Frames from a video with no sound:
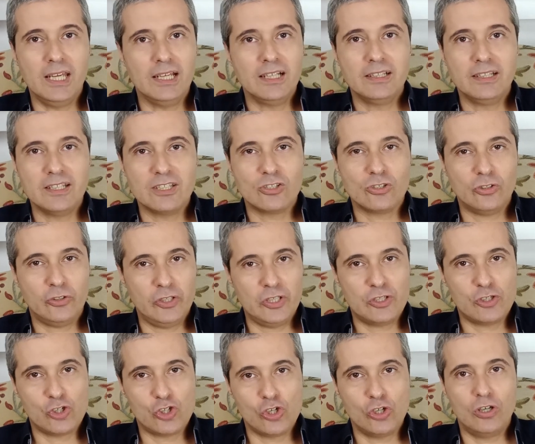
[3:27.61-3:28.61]
English
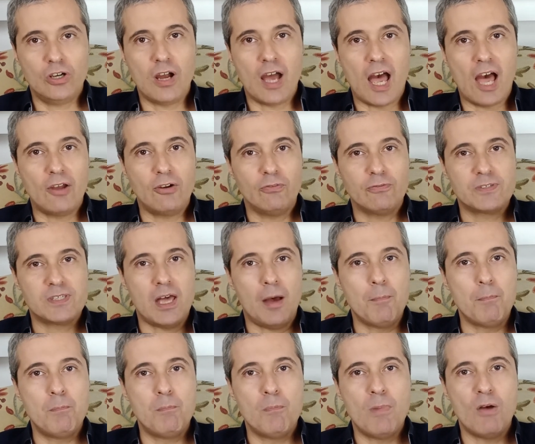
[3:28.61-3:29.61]
literature out of
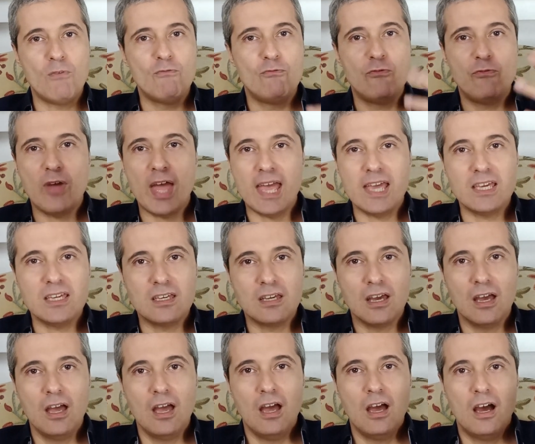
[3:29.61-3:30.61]
some vague